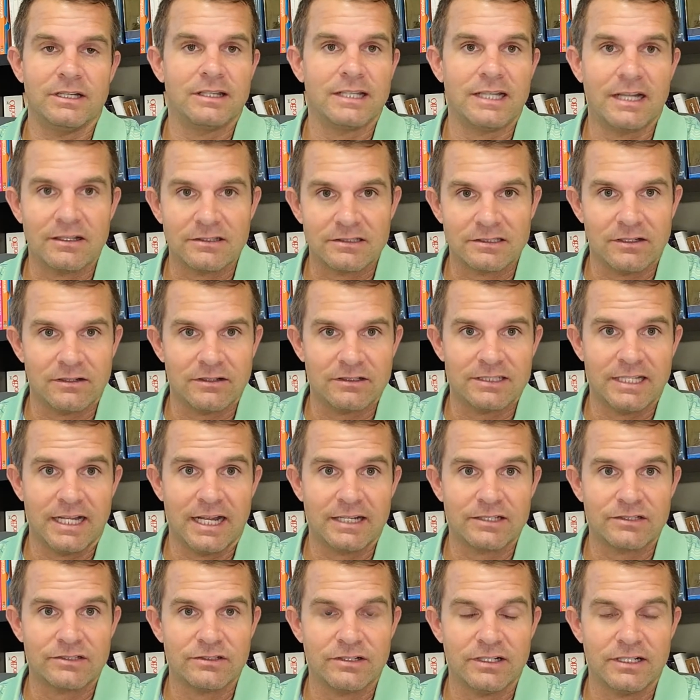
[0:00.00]
$1,000
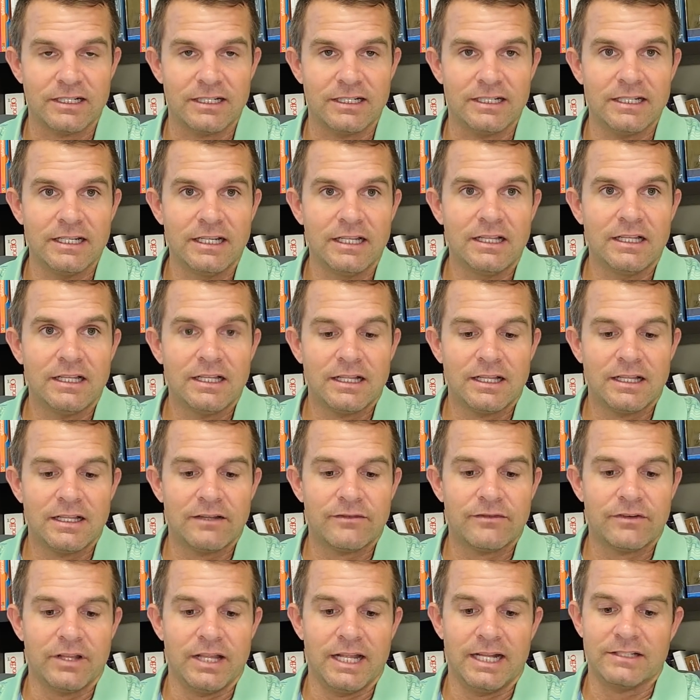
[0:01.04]
tax credit
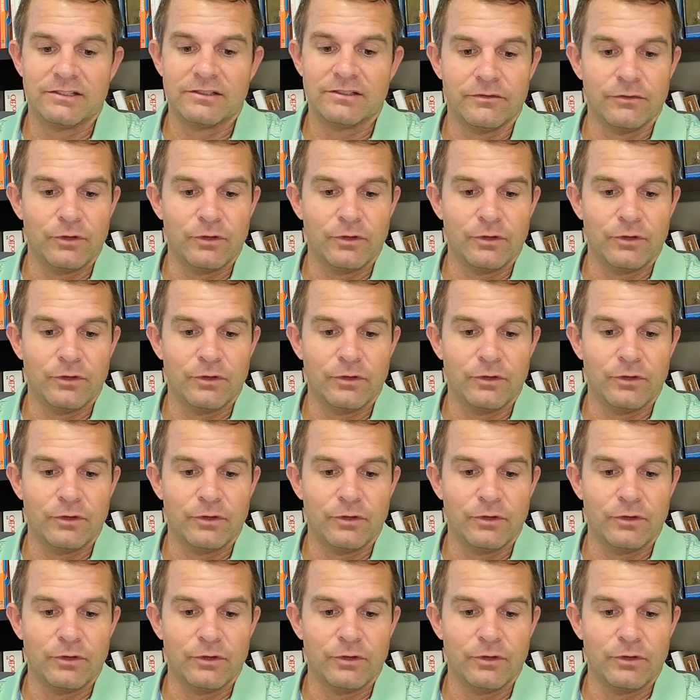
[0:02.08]
for that.